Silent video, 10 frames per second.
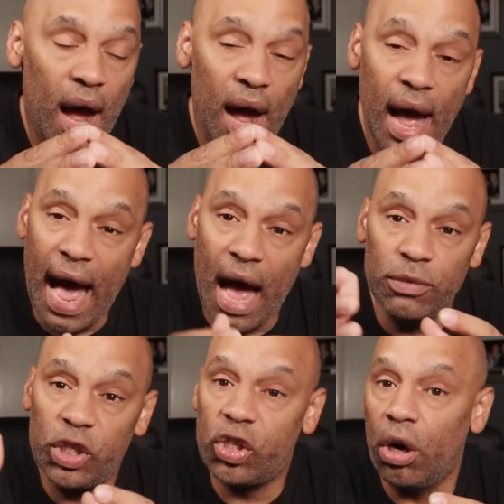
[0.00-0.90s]
Uh,
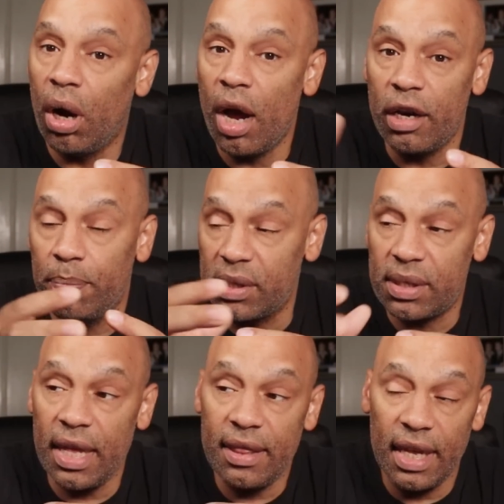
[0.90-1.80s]
I'm sure one hundred
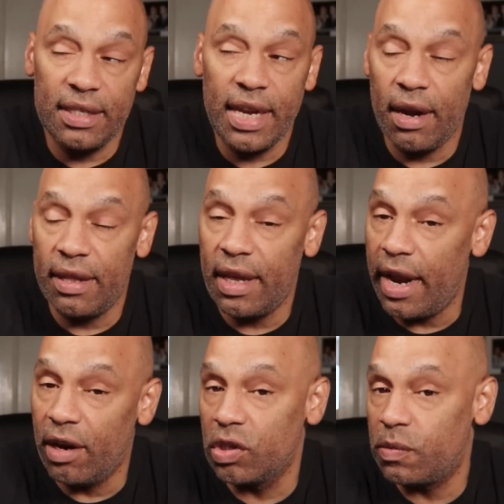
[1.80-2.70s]
percent that Ter that
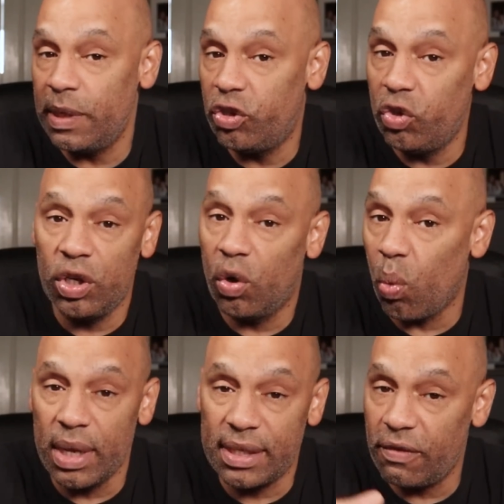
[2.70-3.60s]
Errol Spence Junior
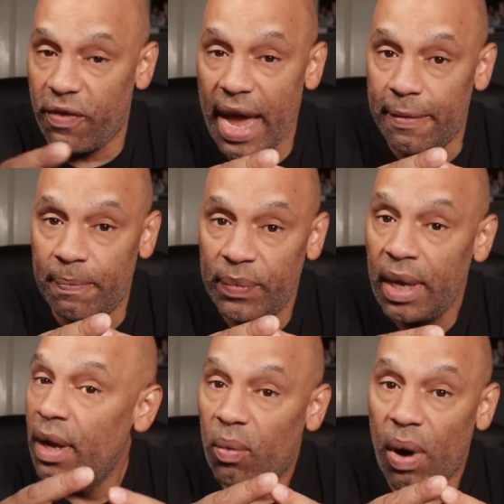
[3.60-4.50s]
wants to fight,
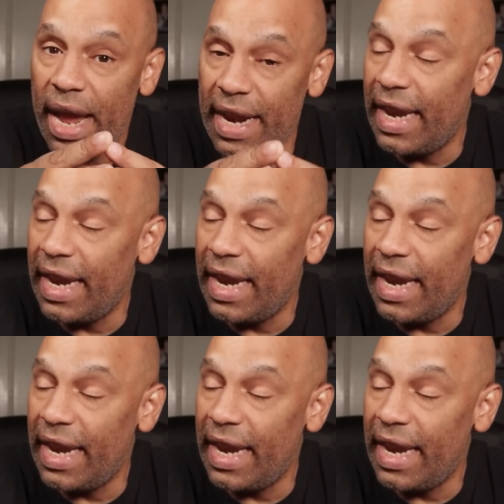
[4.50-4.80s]
right?